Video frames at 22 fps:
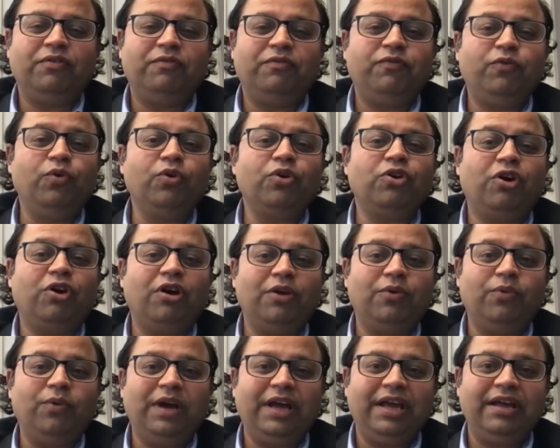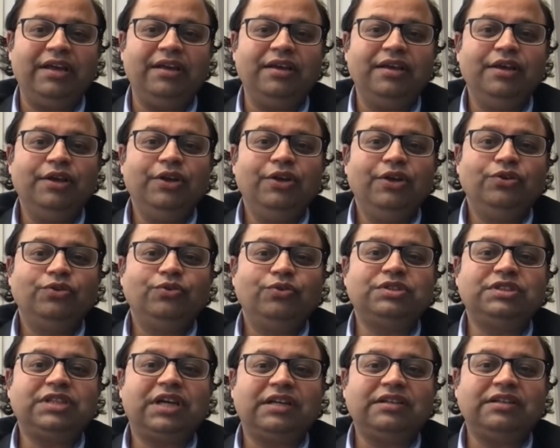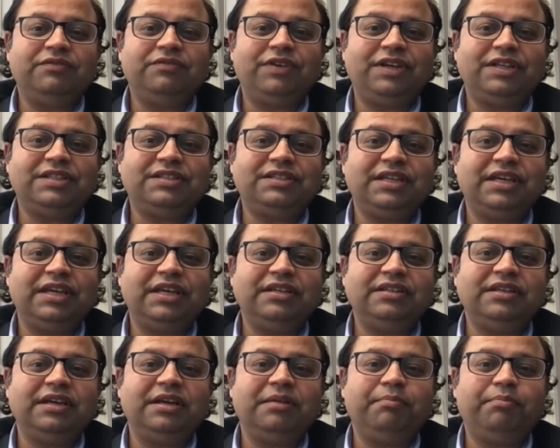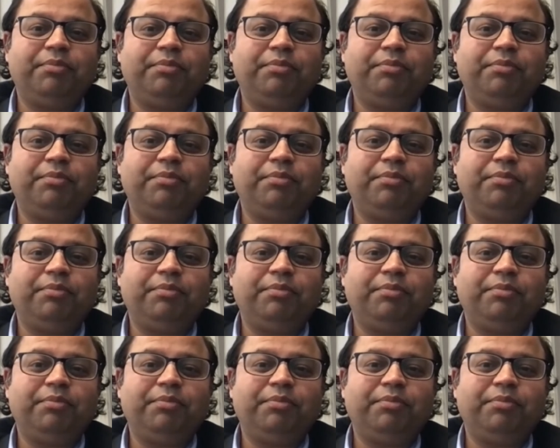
phone call away to start investigating and